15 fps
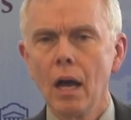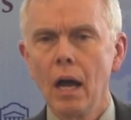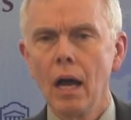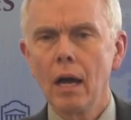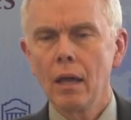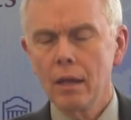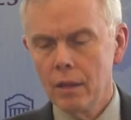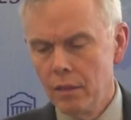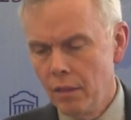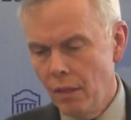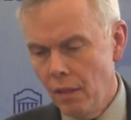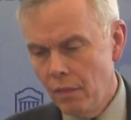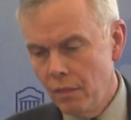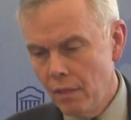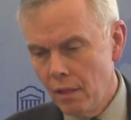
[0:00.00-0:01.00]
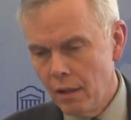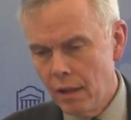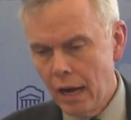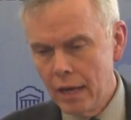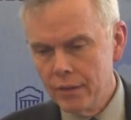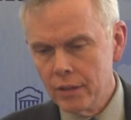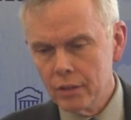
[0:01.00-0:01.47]
Uh,
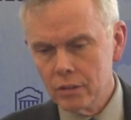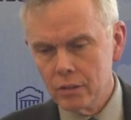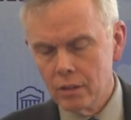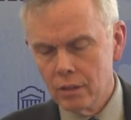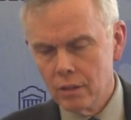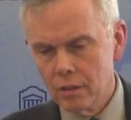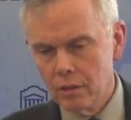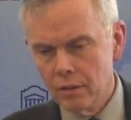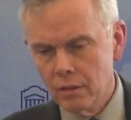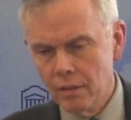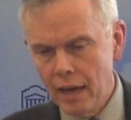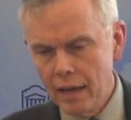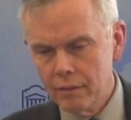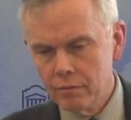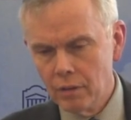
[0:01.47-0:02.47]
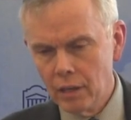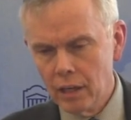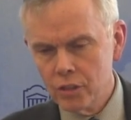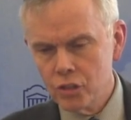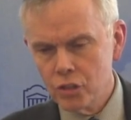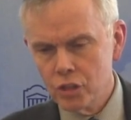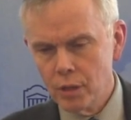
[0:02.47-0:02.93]
I think that
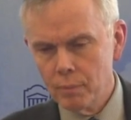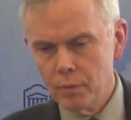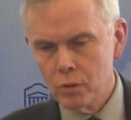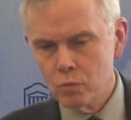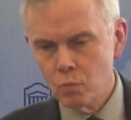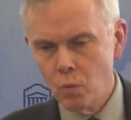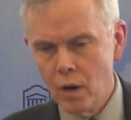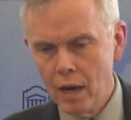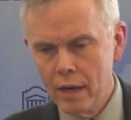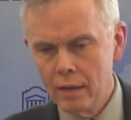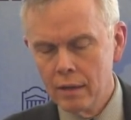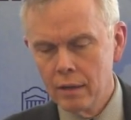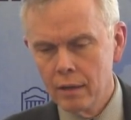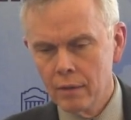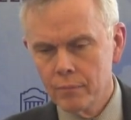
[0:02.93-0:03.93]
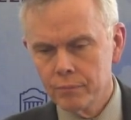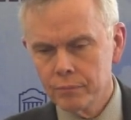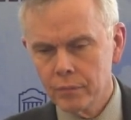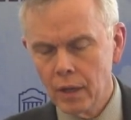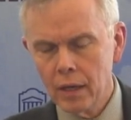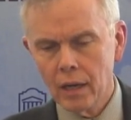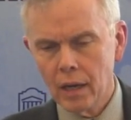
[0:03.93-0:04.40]
relationship is one,
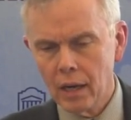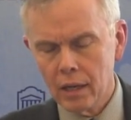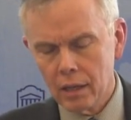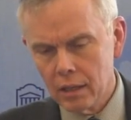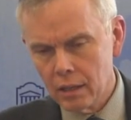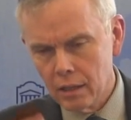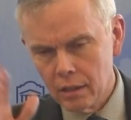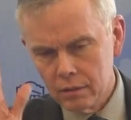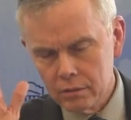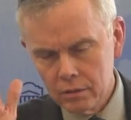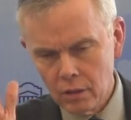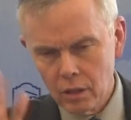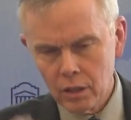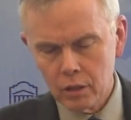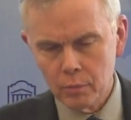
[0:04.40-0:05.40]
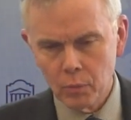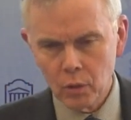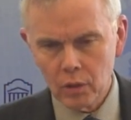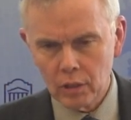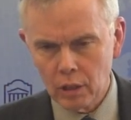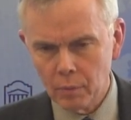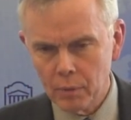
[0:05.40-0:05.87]
and I, I, I, talk in the
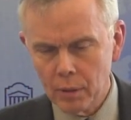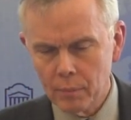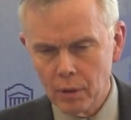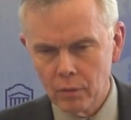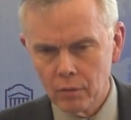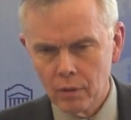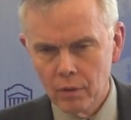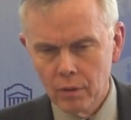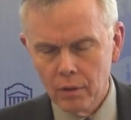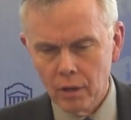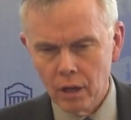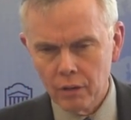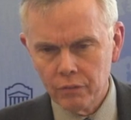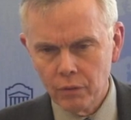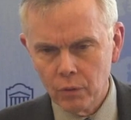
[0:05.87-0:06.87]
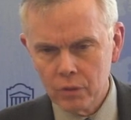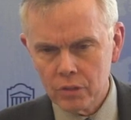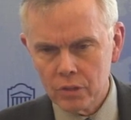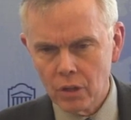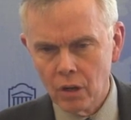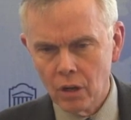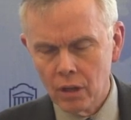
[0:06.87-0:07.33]
book a little bit about our
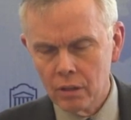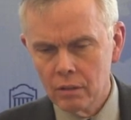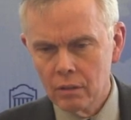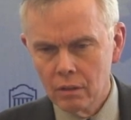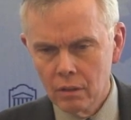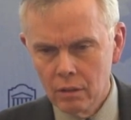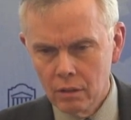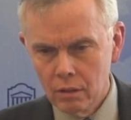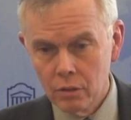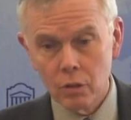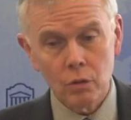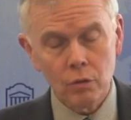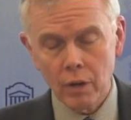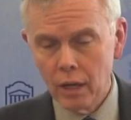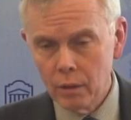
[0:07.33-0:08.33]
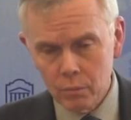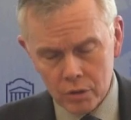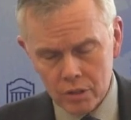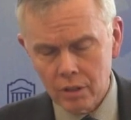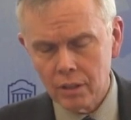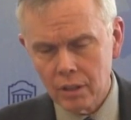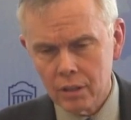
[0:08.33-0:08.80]
focus on the Ukraine,
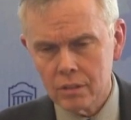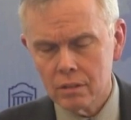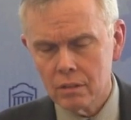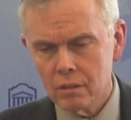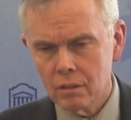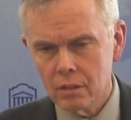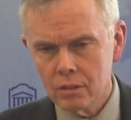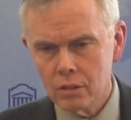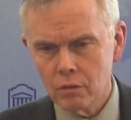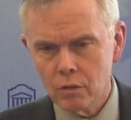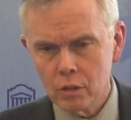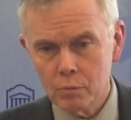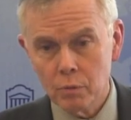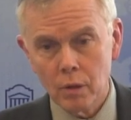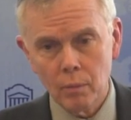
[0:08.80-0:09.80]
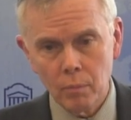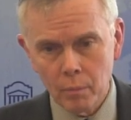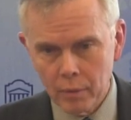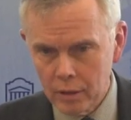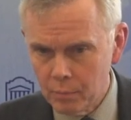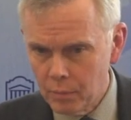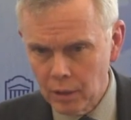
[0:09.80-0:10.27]
which I think is a, a serious
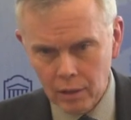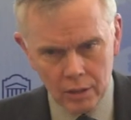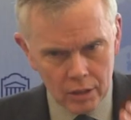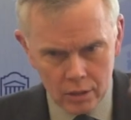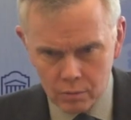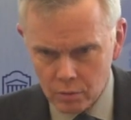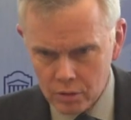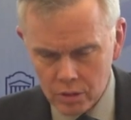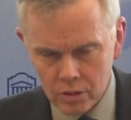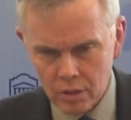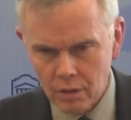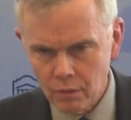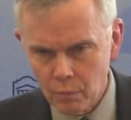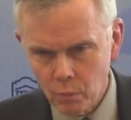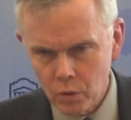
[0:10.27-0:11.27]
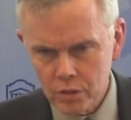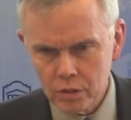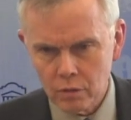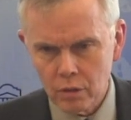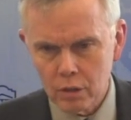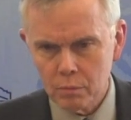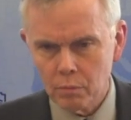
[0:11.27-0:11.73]
problem, and the Middle East, which is an even more
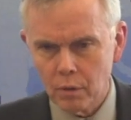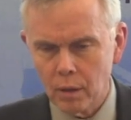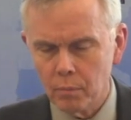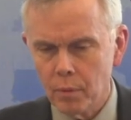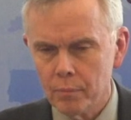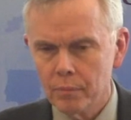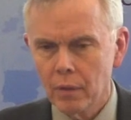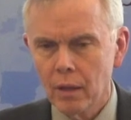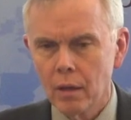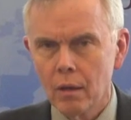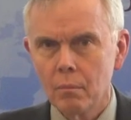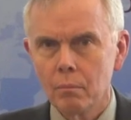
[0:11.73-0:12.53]
serious problem